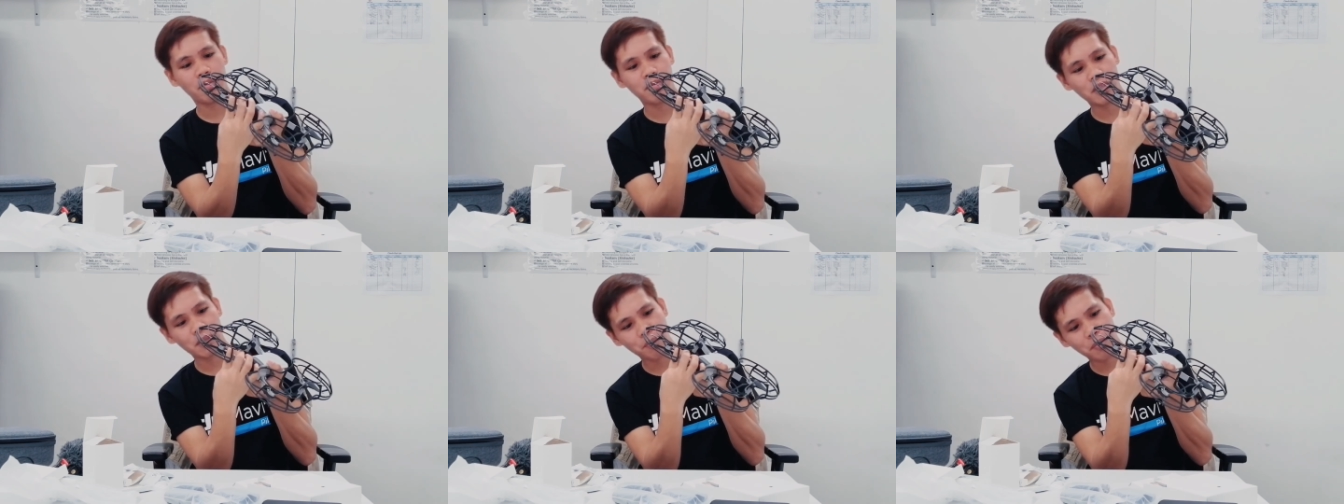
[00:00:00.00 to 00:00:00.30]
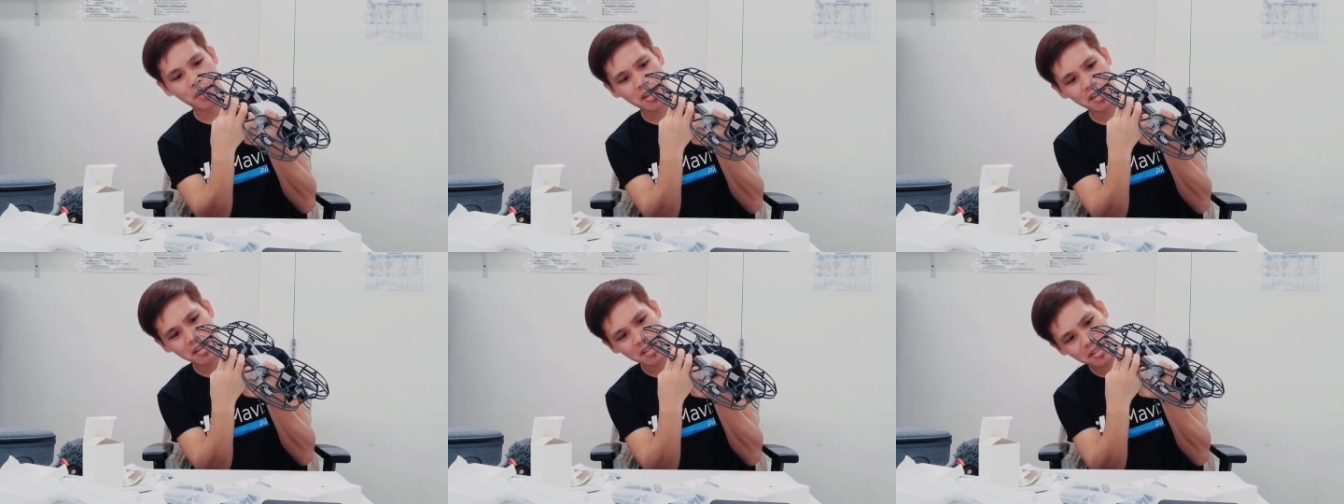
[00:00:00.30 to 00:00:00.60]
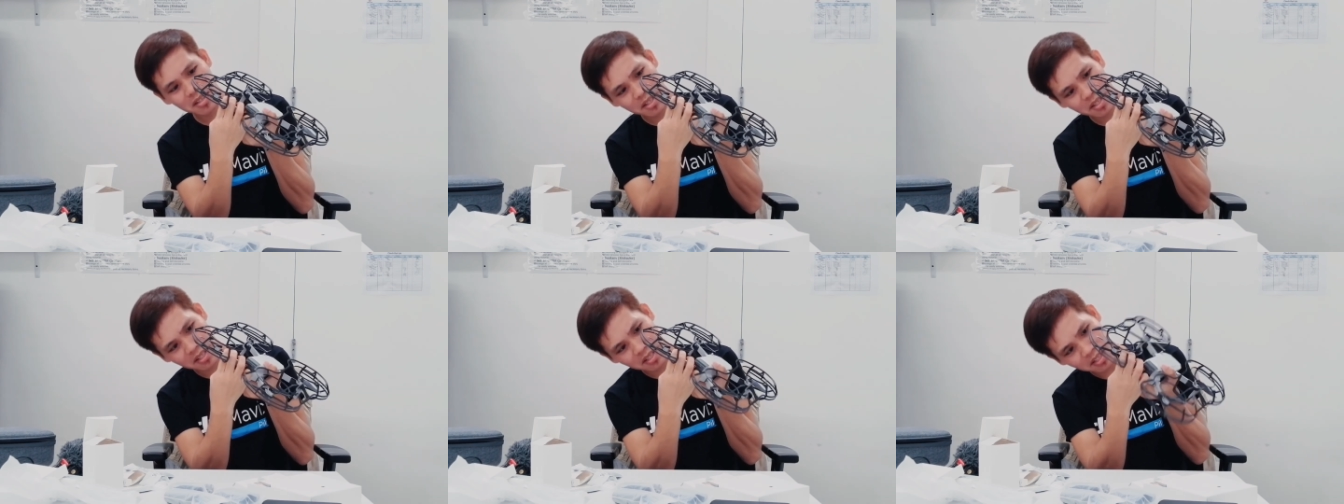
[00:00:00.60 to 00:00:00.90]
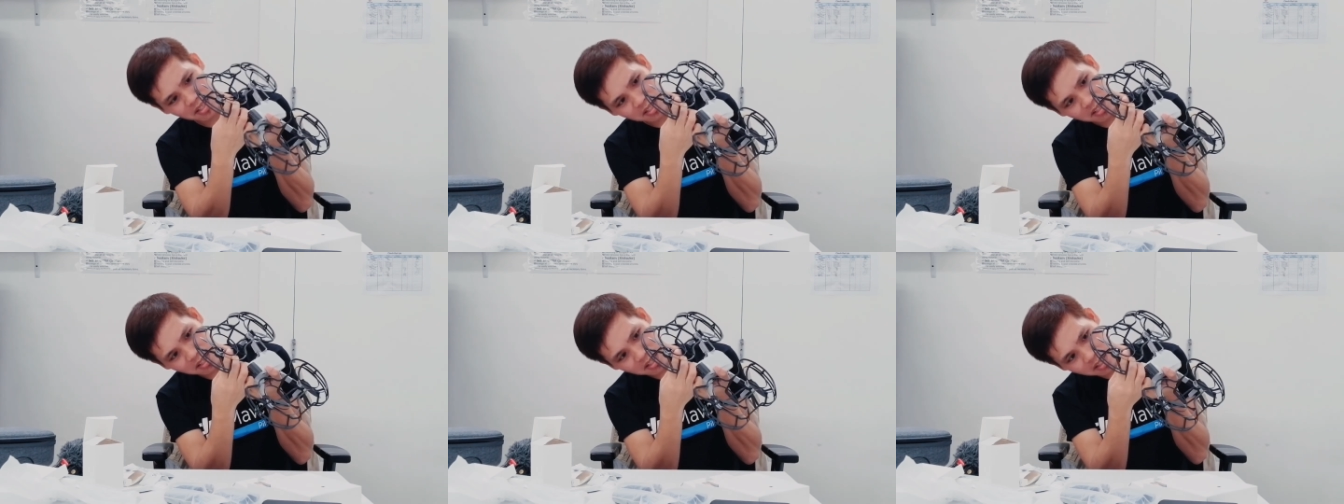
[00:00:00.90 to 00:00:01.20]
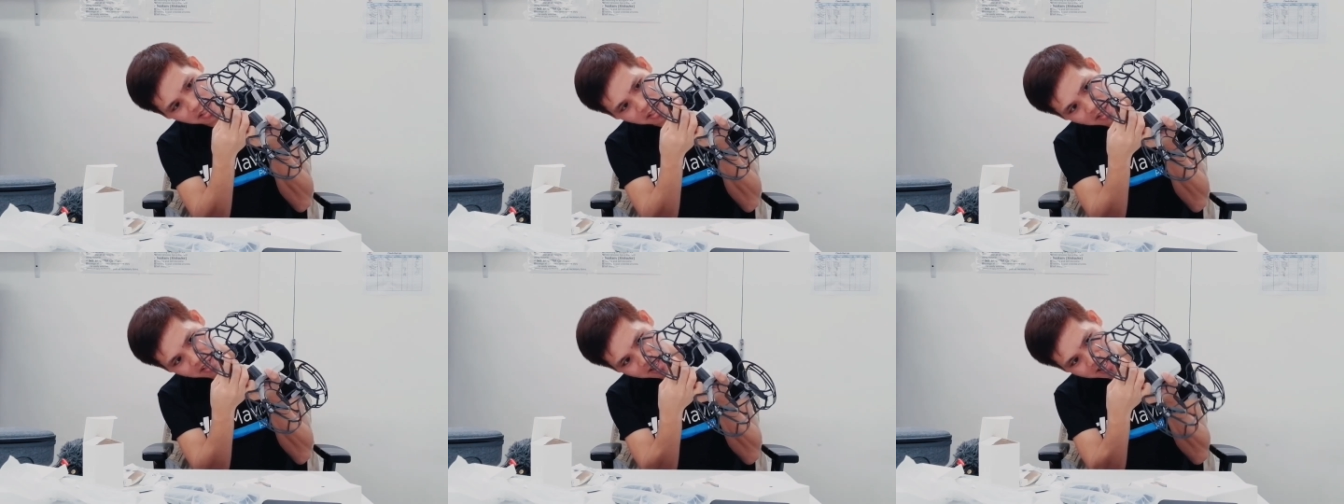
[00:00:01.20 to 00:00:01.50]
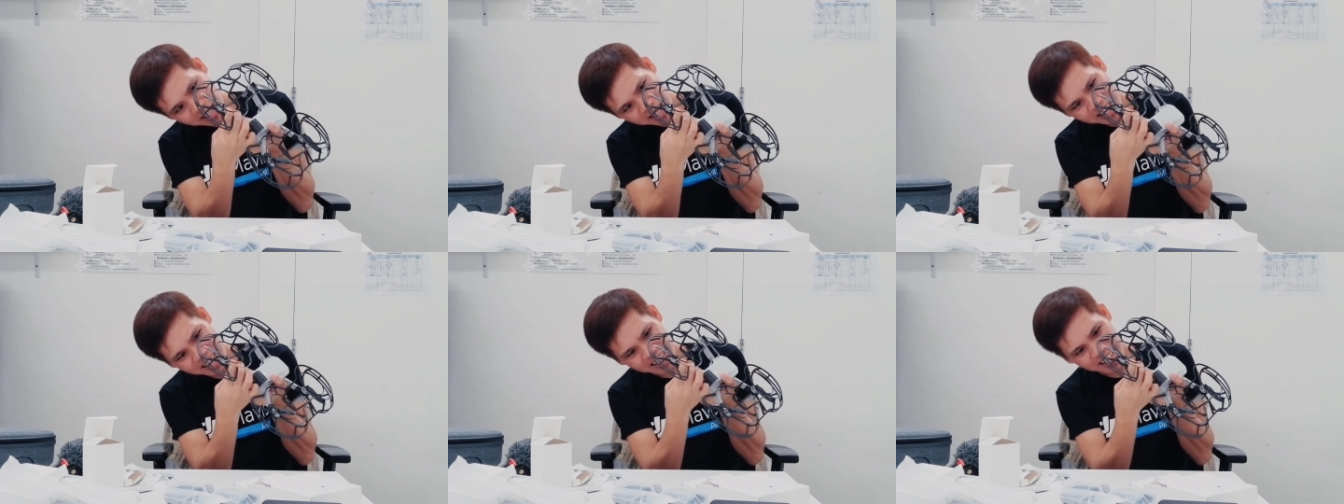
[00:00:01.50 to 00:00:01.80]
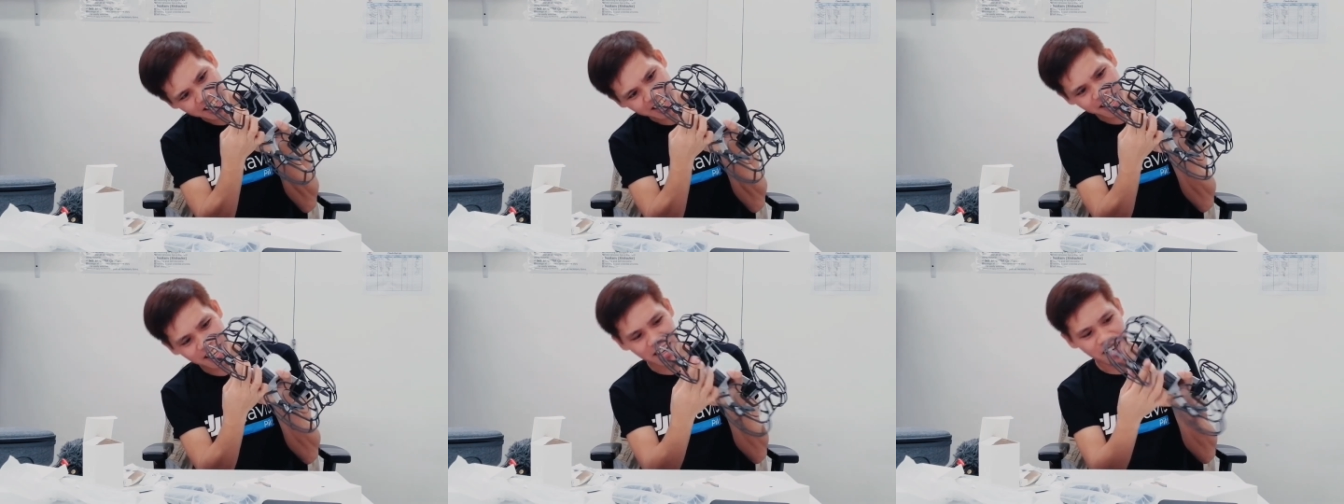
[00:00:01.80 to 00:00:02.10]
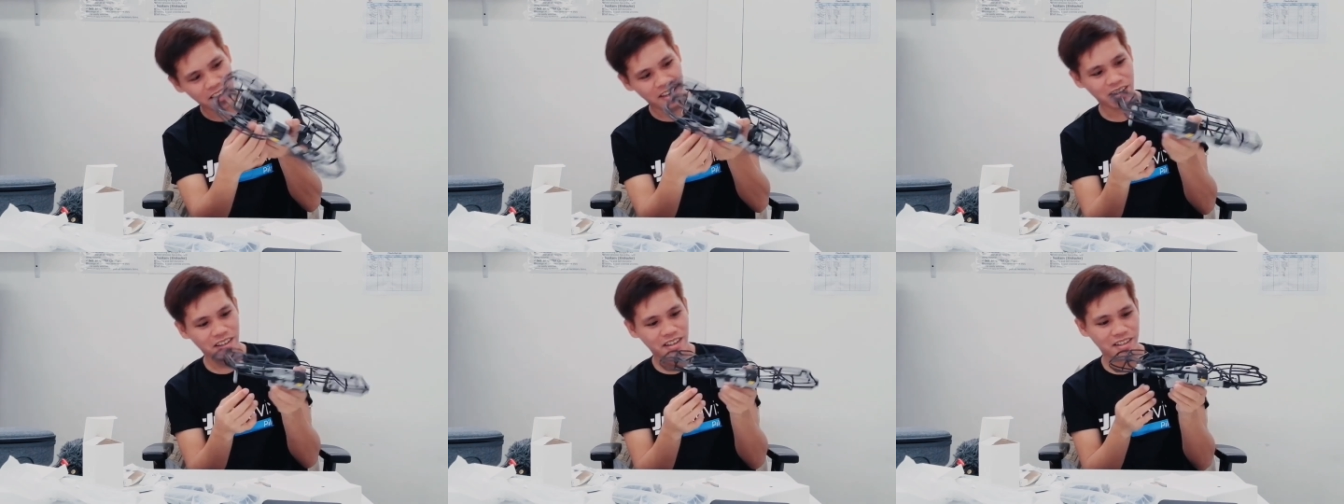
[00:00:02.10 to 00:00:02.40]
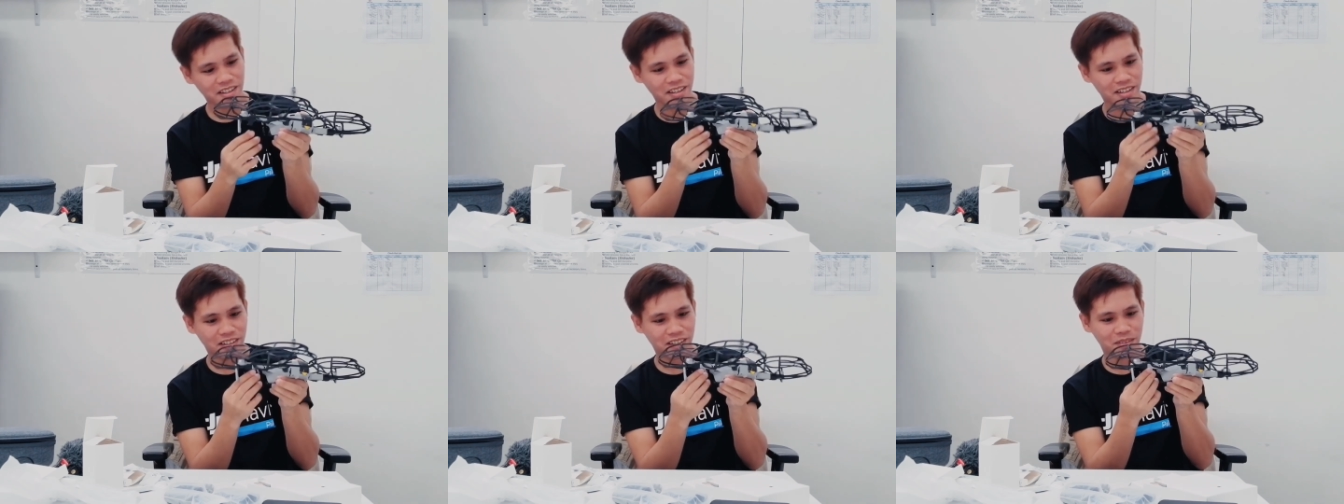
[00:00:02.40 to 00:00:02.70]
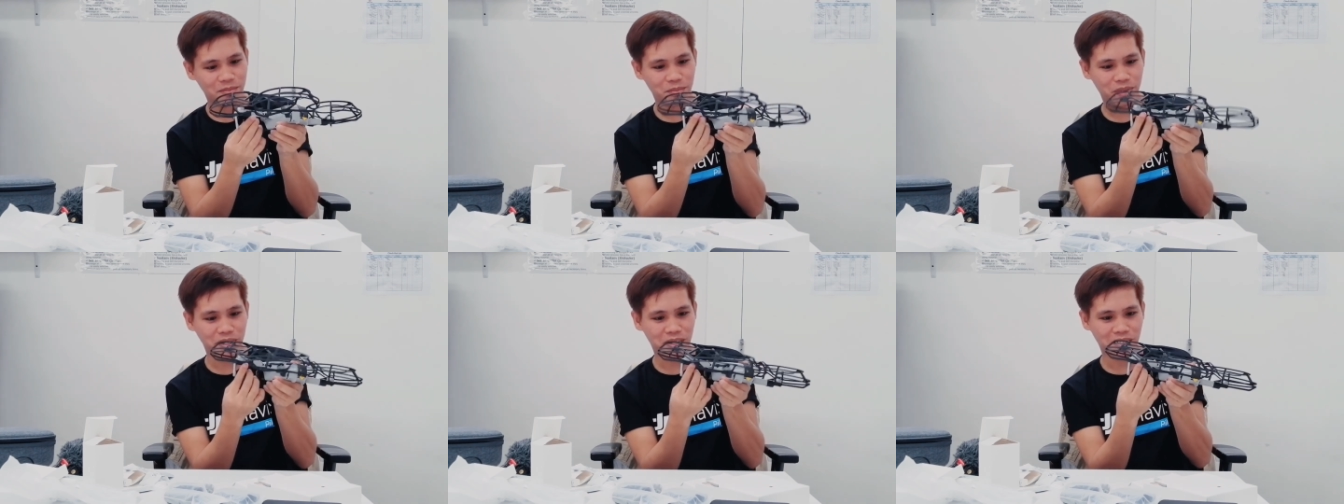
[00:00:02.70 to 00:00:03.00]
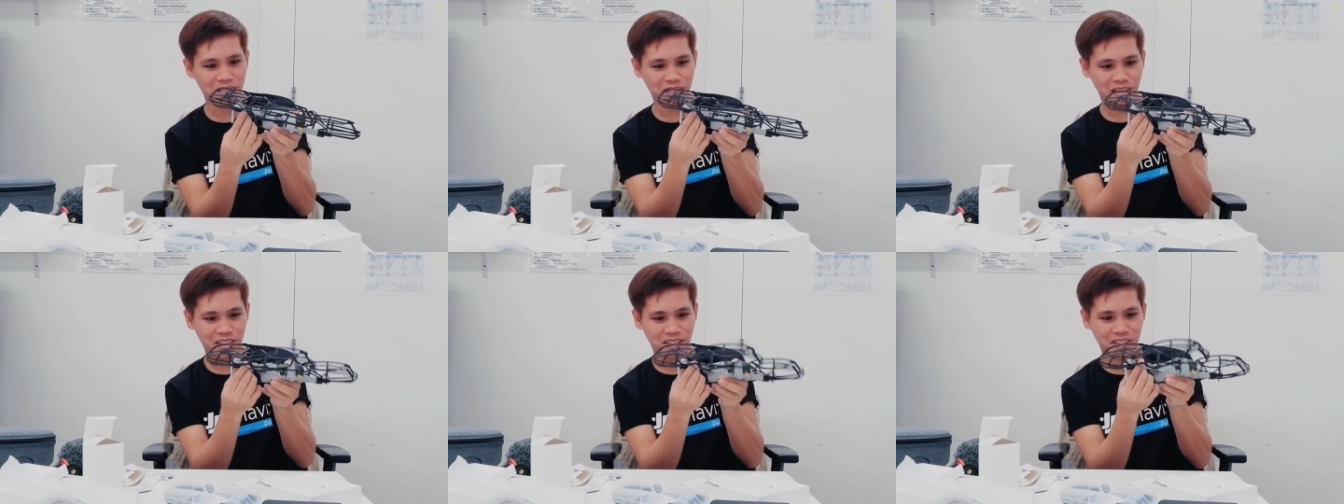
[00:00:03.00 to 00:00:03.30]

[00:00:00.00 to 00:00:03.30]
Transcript: space. Yeah, you